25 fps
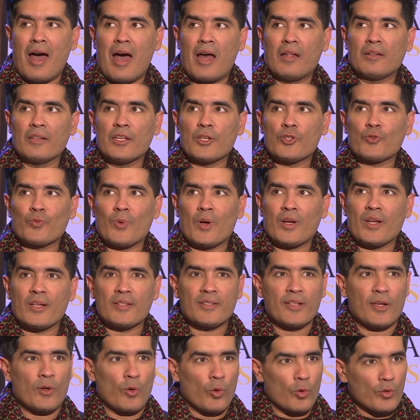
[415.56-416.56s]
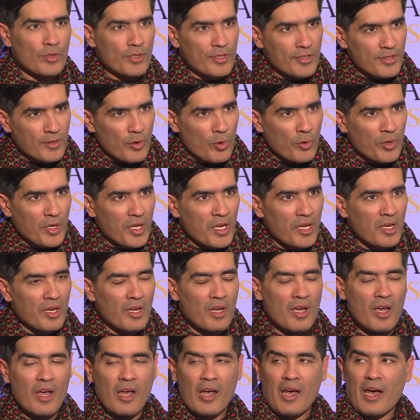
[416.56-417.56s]
and each one has their own
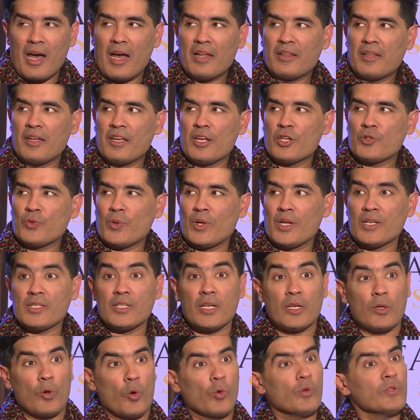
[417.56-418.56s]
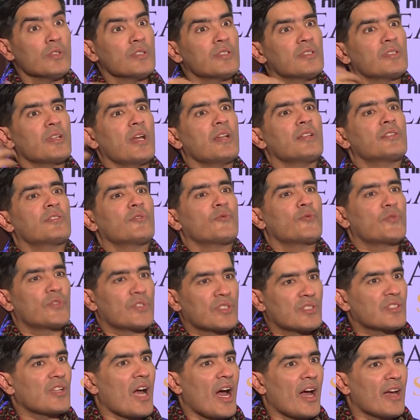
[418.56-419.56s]
story, and they, each one has their own sense of
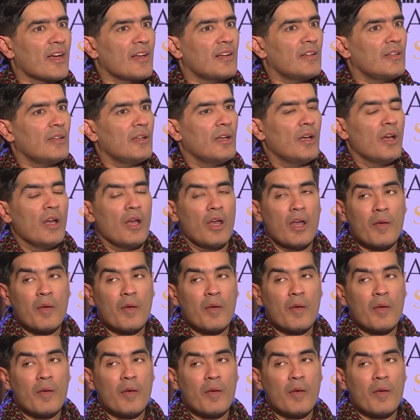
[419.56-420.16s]
style,